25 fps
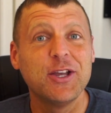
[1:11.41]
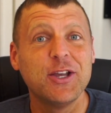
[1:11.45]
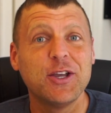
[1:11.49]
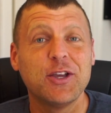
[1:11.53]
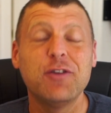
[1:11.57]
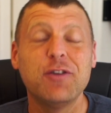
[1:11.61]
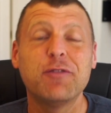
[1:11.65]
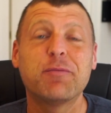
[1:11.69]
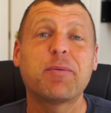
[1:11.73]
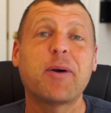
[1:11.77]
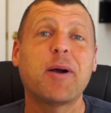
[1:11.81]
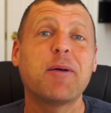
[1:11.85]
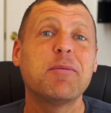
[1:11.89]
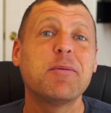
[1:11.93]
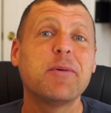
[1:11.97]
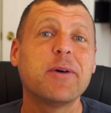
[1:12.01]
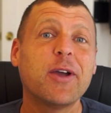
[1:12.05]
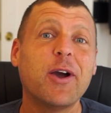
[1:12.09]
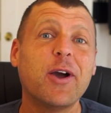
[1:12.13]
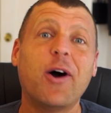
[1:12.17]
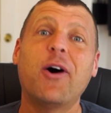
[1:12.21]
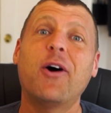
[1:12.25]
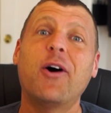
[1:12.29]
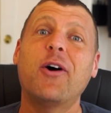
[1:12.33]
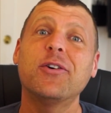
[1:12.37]
You've probably
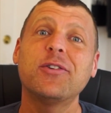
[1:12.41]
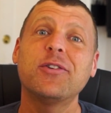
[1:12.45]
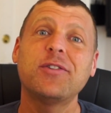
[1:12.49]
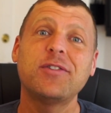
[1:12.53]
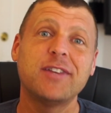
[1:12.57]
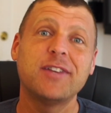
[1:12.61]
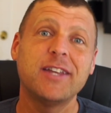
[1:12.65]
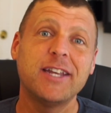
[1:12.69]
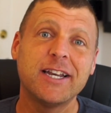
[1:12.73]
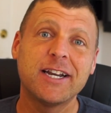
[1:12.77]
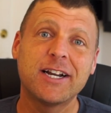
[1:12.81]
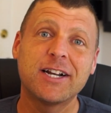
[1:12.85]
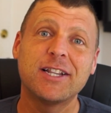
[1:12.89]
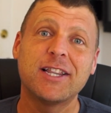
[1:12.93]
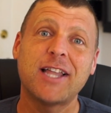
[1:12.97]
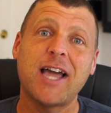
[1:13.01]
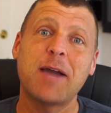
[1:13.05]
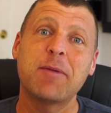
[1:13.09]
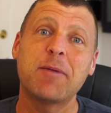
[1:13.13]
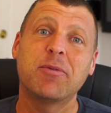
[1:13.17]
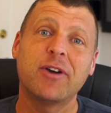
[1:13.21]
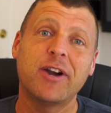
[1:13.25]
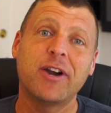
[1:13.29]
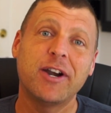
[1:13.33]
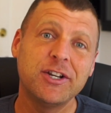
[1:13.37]
all seen
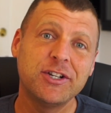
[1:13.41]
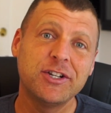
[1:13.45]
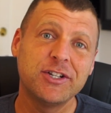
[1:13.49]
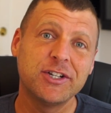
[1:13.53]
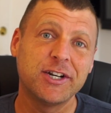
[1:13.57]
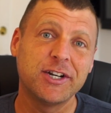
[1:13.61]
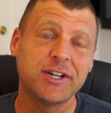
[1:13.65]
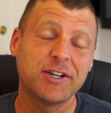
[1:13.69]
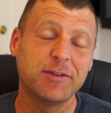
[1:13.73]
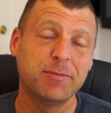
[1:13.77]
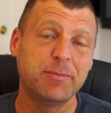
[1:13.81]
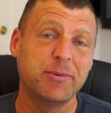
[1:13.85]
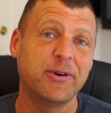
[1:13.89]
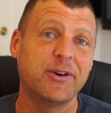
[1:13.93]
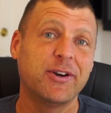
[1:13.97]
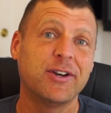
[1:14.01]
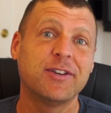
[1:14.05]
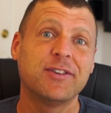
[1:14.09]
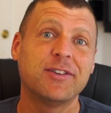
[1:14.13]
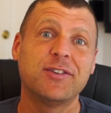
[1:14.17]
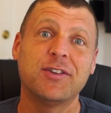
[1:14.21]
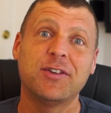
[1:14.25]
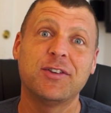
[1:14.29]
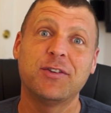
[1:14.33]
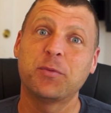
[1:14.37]
collaboration
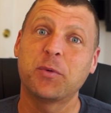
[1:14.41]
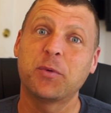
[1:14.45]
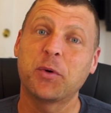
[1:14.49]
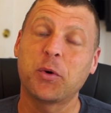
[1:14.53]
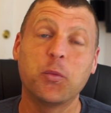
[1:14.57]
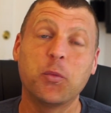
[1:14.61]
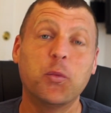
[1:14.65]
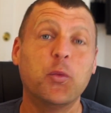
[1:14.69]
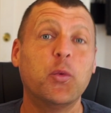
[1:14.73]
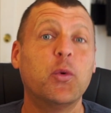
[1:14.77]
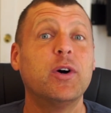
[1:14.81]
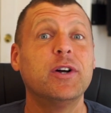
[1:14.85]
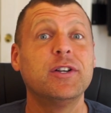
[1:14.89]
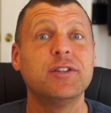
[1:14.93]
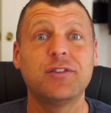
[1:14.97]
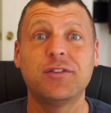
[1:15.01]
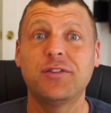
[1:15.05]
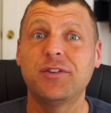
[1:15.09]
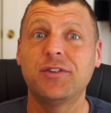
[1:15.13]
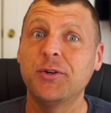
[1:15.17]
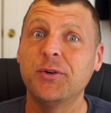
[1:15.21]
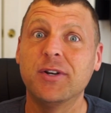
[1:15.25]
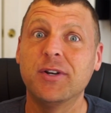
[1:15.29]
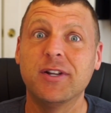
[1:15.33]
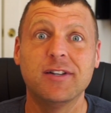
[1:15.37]
experiences where one
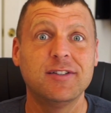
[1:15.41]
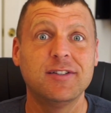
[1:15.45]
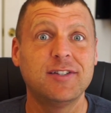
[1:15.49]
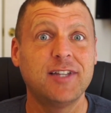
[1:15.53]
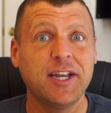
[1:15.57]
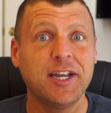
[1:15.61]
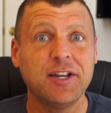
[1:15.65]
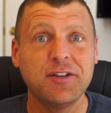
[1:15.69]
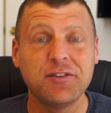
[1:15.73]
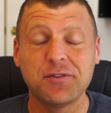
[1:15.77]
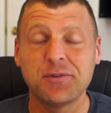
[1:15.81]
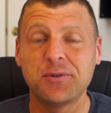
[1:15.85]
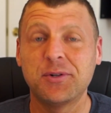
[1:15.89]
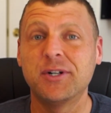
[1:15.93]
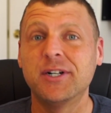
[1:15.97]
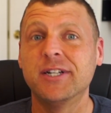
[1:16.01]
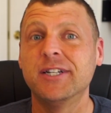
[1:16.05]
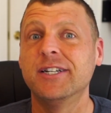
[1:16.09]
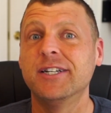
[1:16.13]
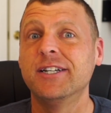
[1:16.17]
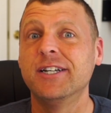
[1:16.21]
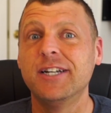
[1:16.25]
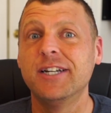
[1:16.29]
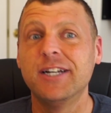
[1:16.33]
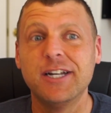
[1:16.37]
student takes
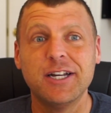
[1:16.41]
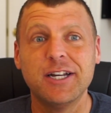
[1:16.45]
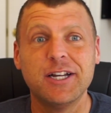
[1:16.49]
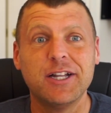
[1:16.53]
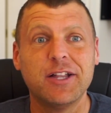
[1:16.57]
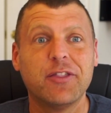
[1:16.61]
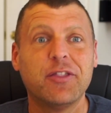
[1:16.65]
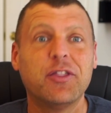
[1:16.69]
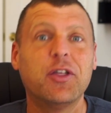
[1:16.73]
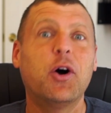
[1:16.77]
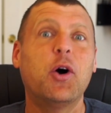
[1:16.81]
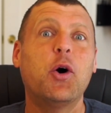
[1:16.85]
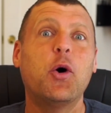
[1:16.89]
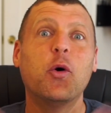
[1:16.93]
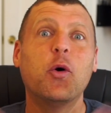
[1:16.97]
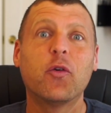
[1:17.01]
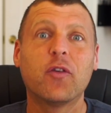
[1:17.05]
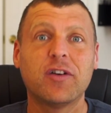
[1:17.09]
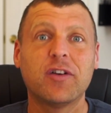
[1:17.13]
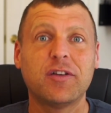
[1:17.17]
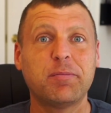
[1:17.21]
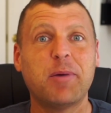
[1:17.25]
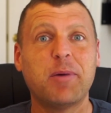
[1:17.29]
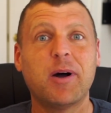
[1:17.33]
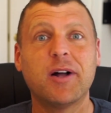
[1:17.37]
on the whole
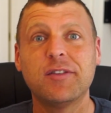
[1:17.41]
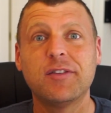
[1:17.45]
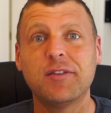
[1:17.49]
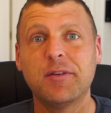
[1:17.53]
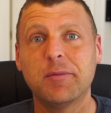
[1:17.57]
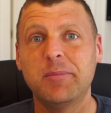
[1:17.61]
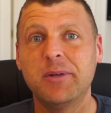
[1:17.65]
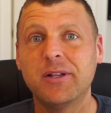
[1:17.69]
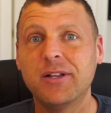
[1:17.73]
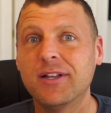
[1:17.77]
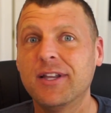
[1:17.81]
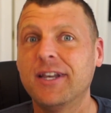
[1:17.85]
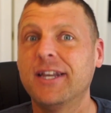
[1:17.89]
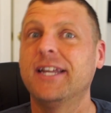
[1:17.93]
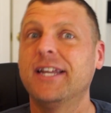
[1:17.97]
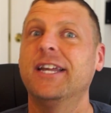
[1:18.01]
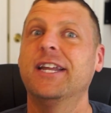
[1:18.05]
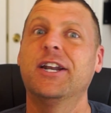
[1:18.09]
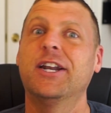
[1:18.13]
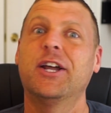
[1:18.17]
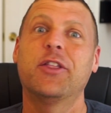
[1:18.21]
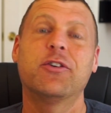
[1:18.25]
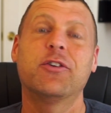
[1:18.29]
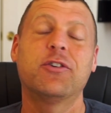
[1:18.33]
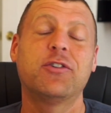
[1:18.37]
responsibility and
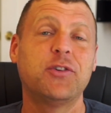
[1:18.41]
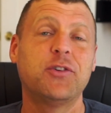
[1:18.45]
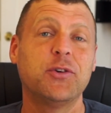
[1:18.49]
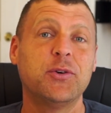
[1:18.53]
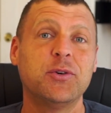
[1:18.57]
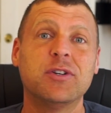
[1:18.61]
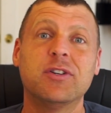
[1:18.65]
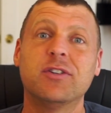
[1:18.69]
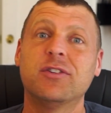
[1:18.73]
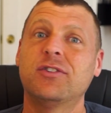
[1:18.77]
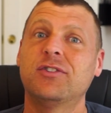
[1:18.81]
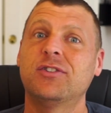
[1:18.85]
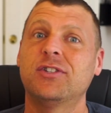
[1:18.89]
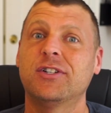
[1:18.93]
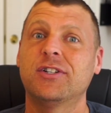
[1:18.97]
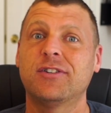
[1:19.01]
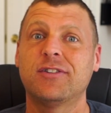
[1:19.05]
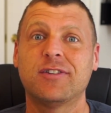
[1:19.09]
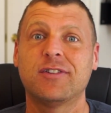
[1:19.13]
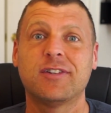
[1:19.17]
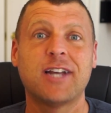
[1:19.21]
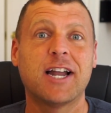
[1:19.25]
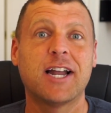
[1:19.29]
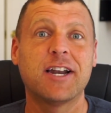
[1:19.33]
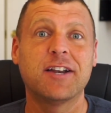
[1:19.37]
other students
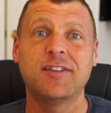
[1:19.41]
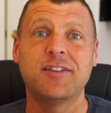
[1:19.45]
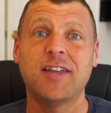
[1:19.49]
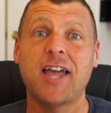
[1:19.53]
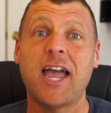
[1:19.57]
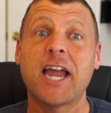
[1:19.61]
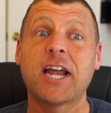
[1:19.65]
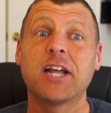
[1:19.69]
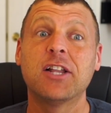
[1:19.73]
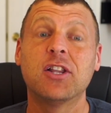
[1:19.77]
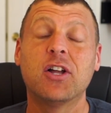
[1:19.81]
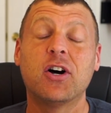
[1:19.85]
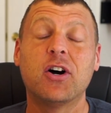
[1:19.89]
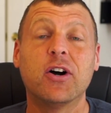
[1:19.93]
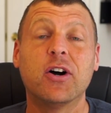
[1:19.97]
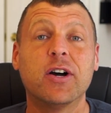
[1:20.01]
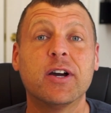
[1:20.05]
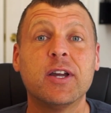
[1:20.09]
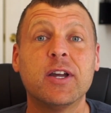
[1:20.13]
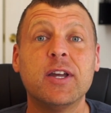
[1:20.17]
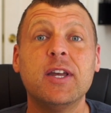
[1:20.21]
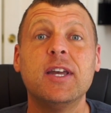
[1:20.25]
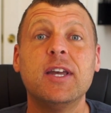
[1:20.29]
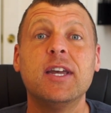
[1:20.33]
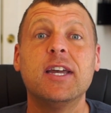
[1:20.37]
just kind of tag along.
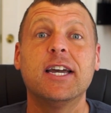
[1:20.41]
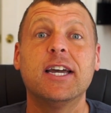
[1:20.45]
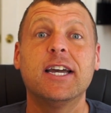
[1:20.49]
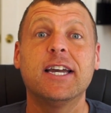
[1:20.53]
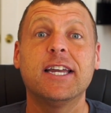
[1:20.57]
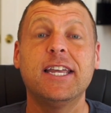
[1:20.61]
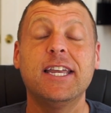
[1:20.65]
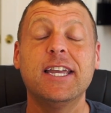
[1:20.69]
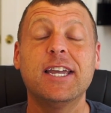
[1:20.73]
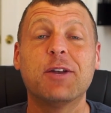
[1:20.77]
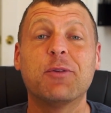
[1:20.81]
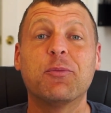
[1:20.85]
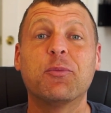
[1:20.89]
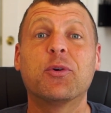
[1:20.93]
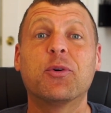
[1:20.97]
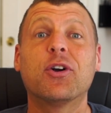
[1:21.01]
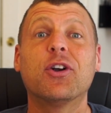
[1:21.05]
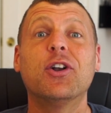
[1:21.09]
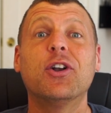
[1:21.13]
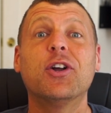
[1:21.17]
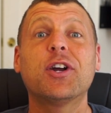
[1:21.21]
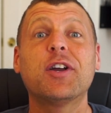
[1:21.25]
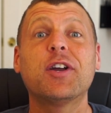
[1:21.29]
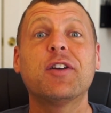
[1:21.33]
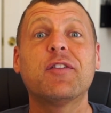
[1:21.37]
Again, we're
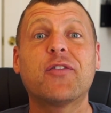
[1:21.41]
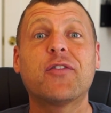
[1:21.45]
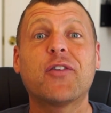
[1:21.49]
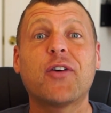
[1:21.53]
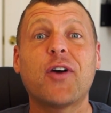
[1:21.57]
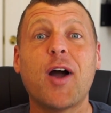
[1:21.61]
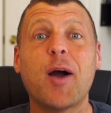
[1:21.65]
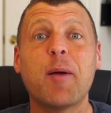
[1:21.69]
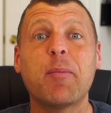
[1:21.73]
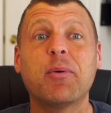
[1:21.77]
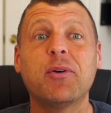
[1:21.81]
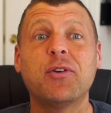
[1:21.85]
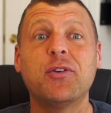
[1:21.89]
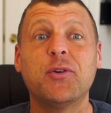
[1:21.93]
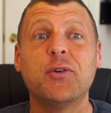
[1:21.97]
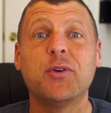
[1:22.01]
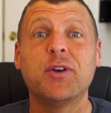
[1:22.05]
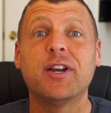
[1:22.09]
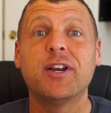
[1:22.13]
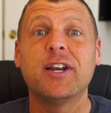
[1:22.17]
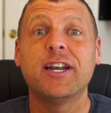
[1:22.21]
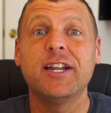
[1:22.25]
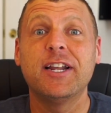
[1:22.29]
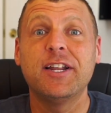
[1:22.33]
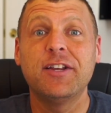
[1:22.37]
looking for
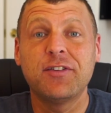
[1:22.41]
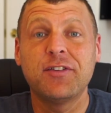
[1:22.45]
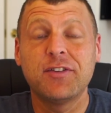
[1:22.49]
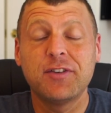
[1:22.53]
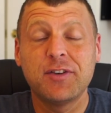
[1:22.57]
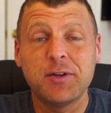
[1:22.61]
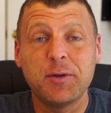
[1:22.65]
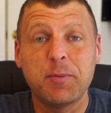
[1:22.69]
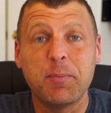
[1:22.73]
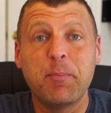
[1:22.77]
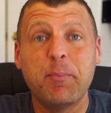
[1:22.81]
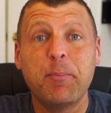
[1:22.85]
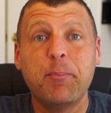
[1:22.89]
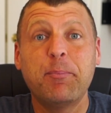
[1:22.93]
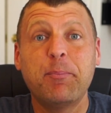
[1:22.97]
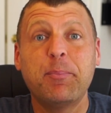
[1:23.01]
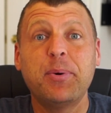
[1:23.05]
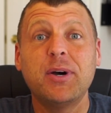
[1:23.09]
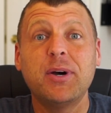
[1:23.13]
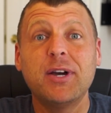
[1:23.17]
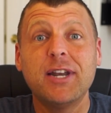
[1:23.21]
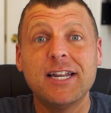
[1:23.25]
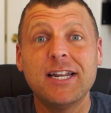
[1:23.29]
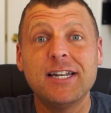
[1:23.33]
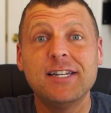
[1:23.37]
opportunities to
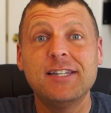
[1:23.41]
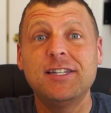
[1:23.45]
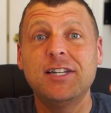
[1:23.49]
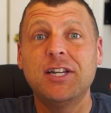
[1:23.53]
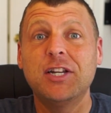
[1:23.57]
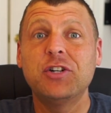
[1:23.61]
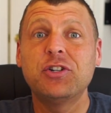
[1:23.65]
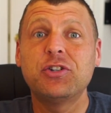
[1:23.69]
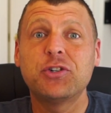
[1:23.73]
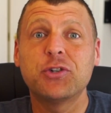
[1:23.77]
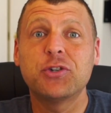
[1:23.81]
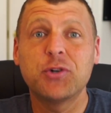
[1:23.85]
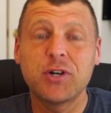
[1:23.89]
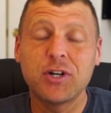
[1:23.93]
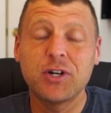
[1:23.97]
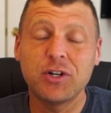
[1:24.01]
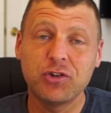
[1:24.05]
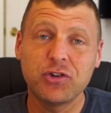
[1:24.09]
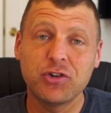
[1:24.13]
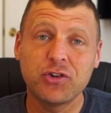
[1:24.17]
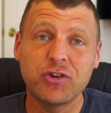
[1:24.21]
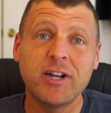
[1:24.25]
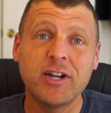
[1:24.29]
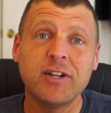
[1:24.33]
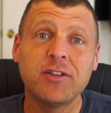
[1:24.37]
put intentional
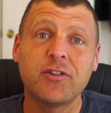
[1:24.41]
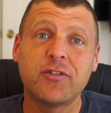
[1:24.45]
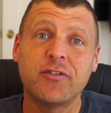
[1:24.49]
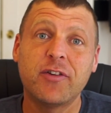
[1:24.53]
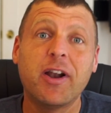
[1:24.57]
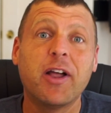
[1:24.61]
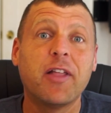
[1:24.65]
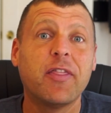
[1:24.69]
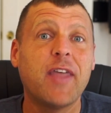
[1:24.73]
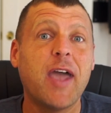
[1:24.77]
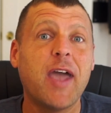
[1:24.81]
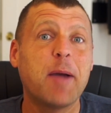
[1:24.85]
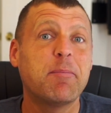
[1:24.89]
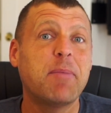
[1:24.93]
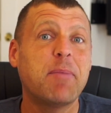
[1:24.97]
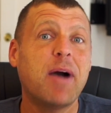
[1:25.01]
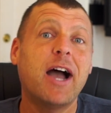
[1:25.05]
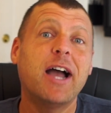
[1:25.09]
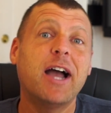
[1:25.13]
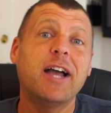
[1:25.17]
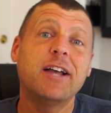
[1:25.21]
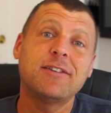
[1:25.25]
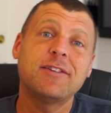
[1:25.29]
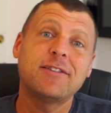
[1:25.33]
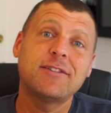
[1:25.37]
constraints around that by
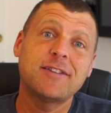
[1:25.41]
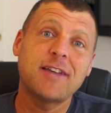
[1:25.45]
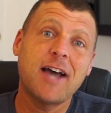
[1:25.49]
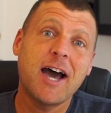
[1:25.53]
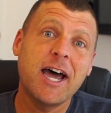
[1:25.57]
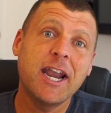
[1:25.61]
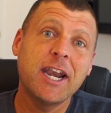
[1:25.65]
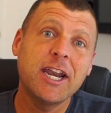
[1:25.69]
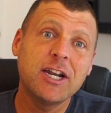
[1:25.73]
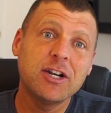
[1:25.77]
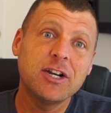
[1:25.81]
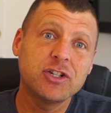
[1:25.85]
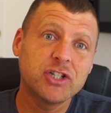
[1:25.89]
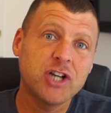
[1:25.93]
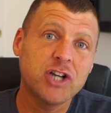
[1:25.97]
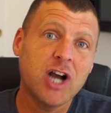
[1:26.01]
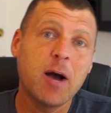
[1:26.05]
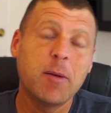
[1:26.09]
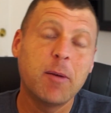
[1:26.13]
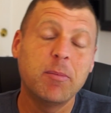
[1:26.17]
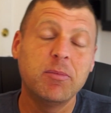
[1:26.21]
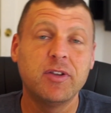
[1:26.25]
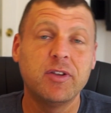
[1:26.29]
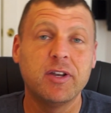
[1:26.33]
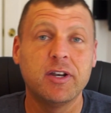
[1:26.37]
assigning
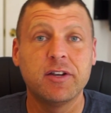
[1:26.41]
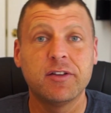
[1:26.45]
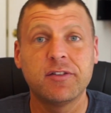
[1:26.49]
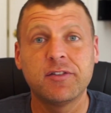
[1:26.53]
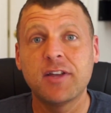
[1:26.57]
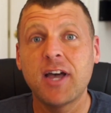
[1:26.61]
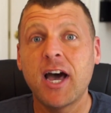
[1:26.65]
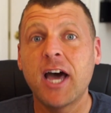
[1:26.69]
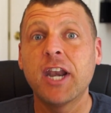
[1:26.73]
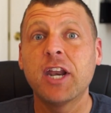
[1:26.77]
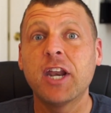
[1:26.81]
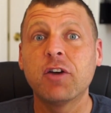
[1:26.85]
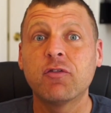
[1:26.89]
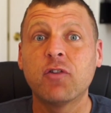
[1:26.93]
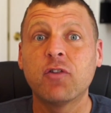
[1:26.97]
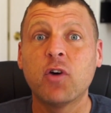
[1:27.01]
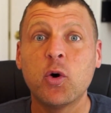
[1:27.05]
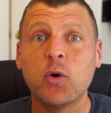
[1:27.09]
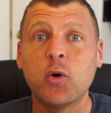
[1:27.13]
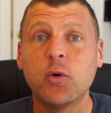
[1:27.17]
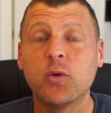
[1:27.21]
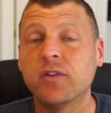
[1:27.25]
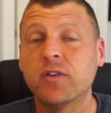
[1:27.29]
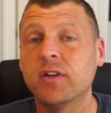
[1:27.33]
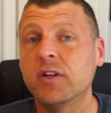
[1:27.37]
jobs and assigning
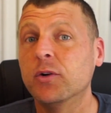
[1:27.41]
roles